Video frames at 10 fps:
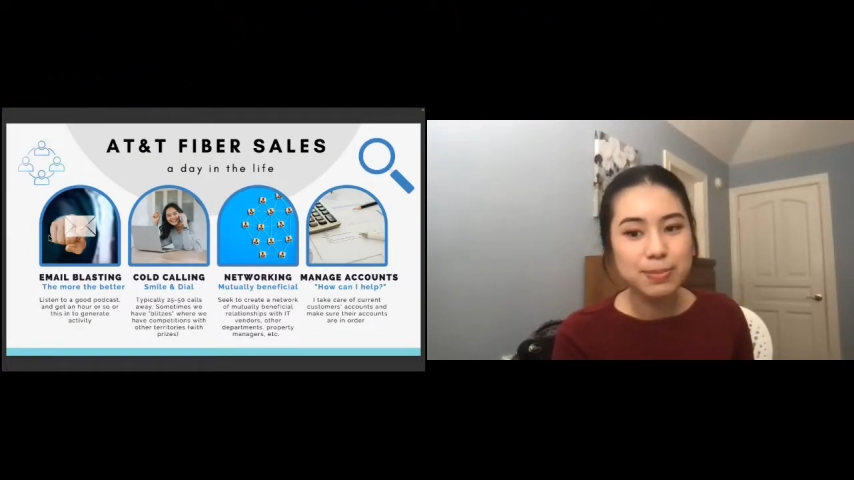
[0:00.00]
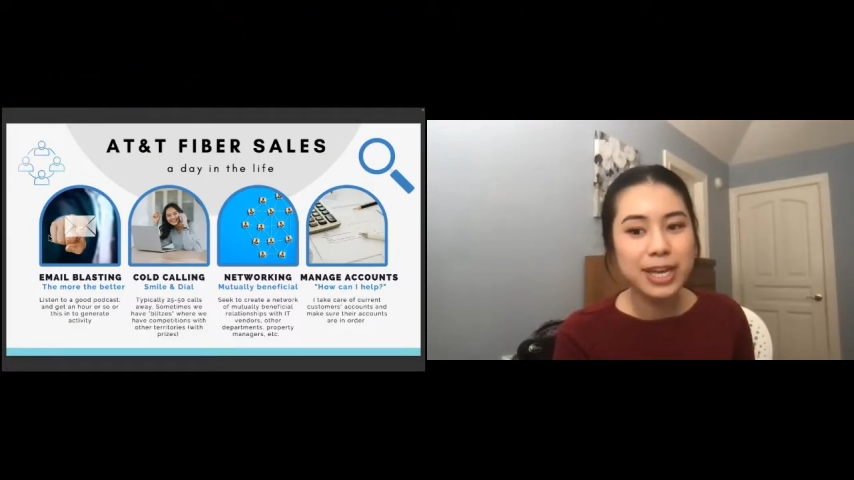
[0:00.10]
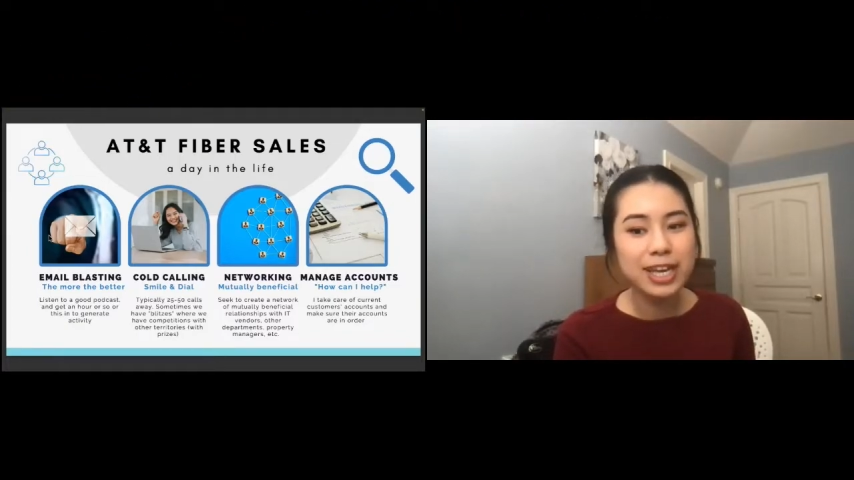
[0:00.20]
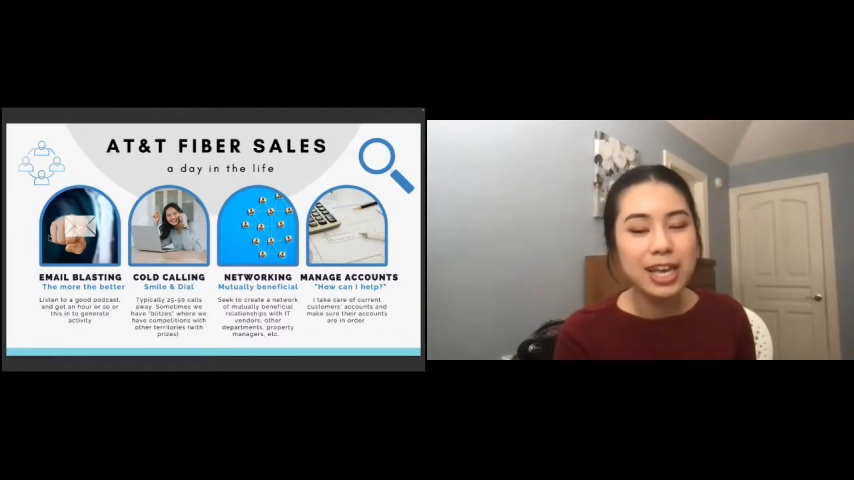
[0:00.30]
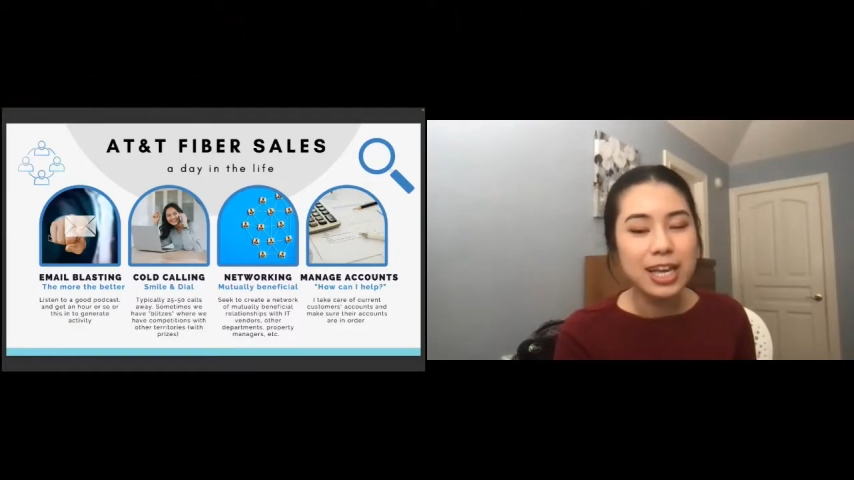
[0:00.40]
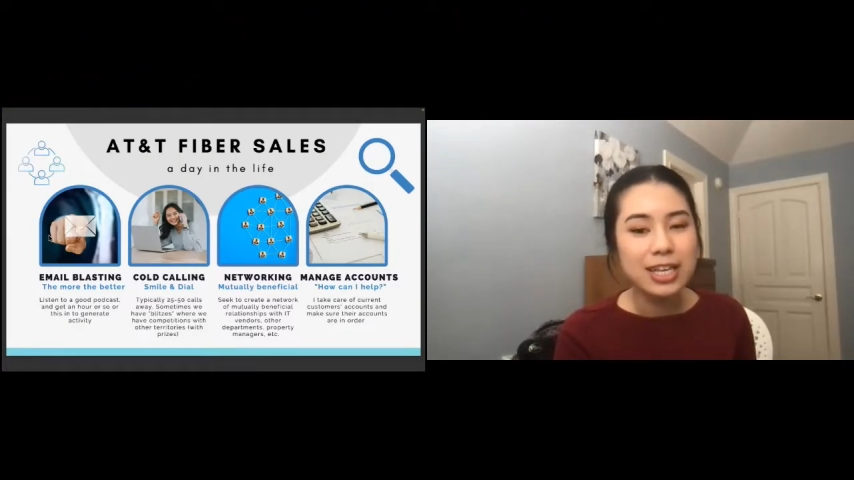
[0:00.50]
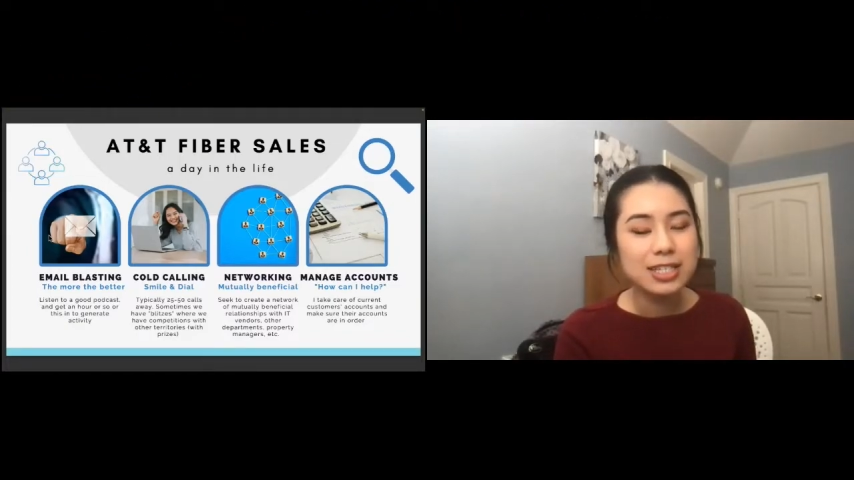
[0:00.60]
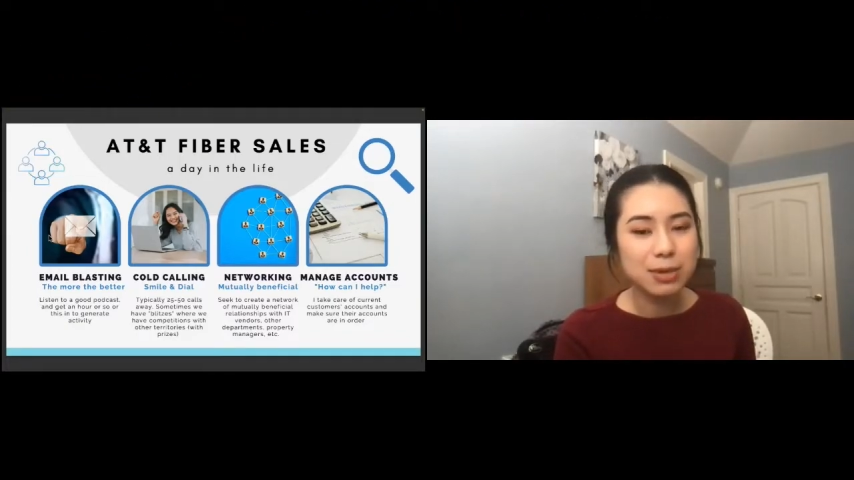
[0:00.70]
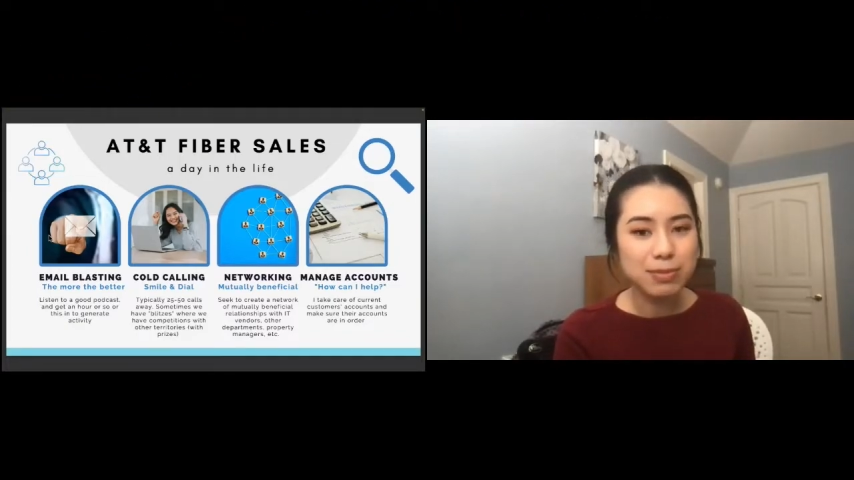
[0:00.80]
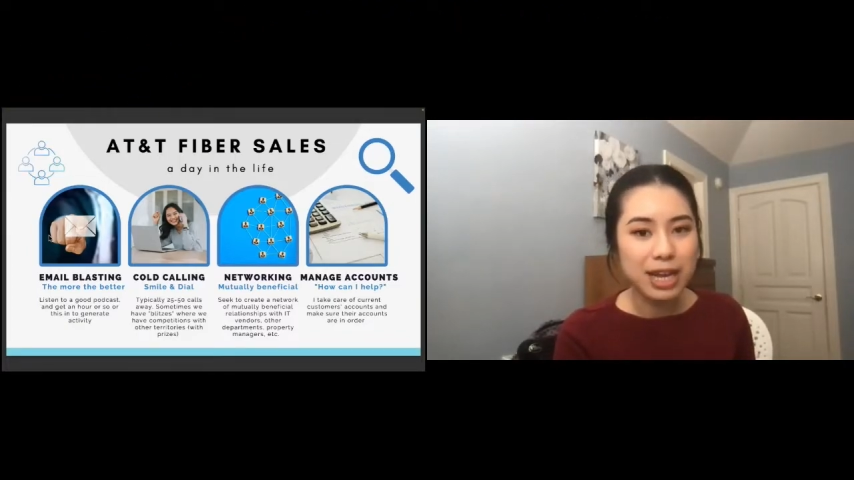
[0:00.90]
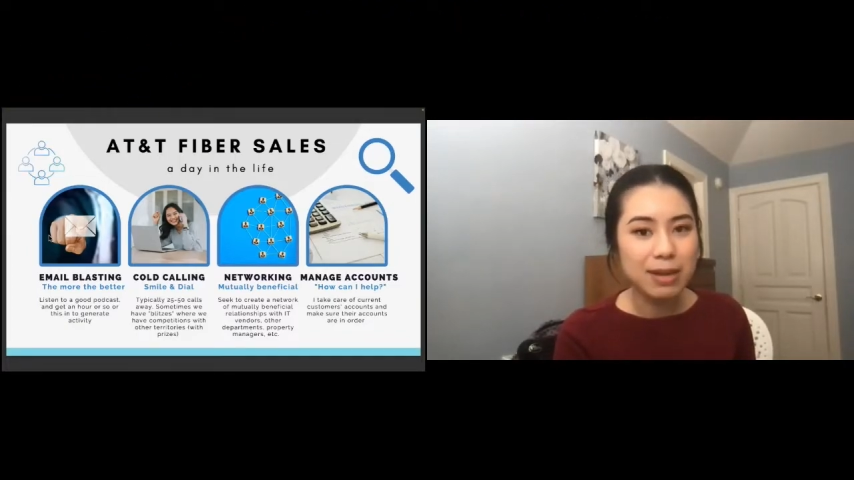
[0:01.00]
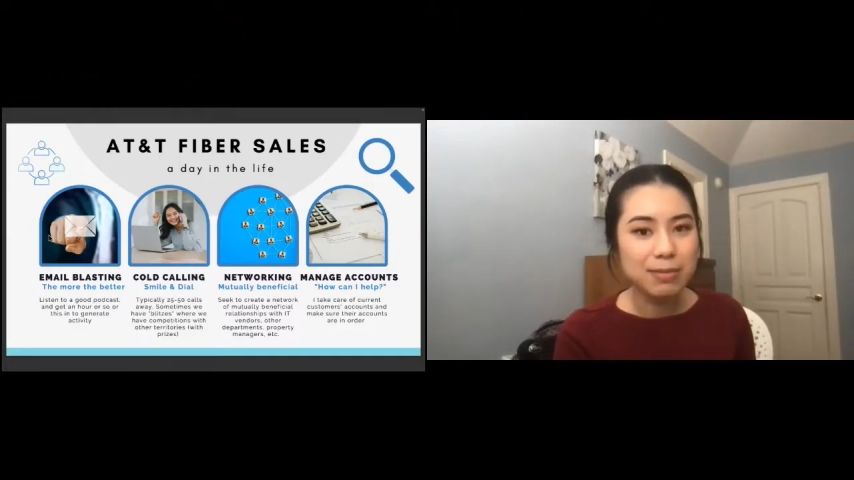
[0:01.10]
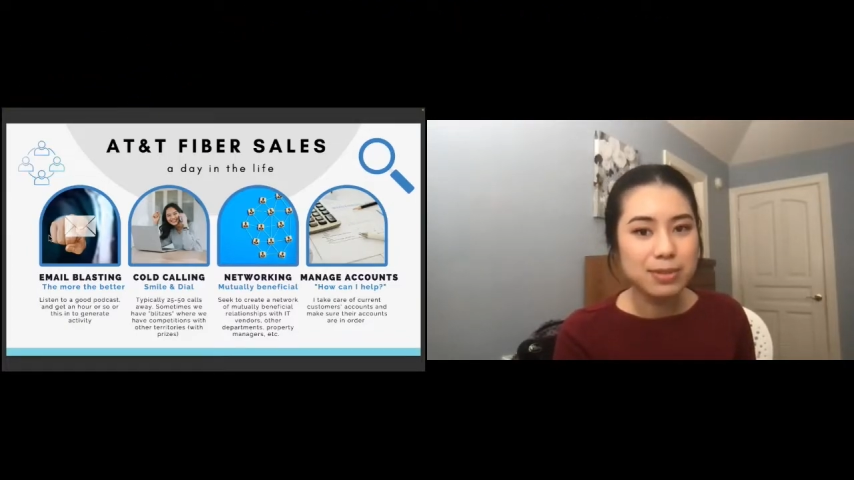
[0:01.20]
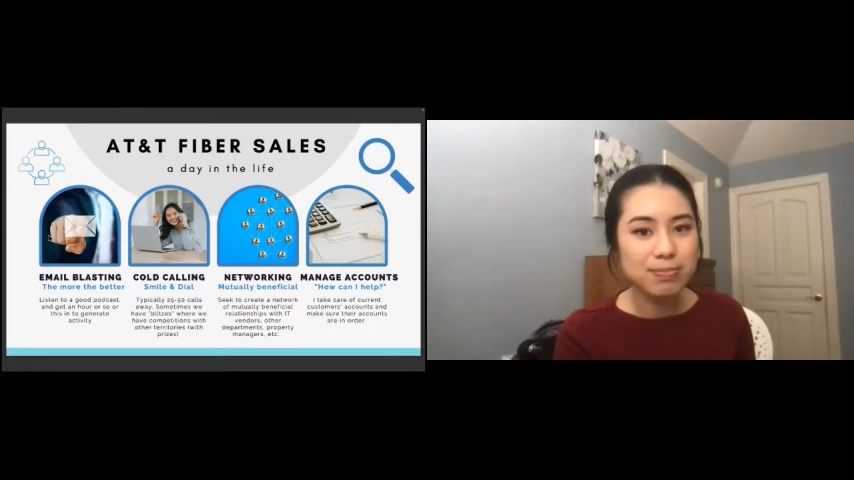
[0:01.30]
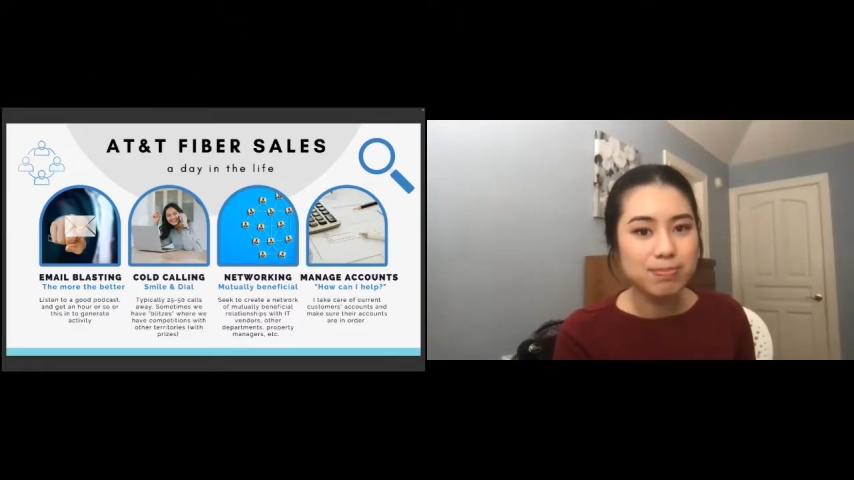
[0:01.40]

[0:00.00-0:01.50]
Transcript: but sometimes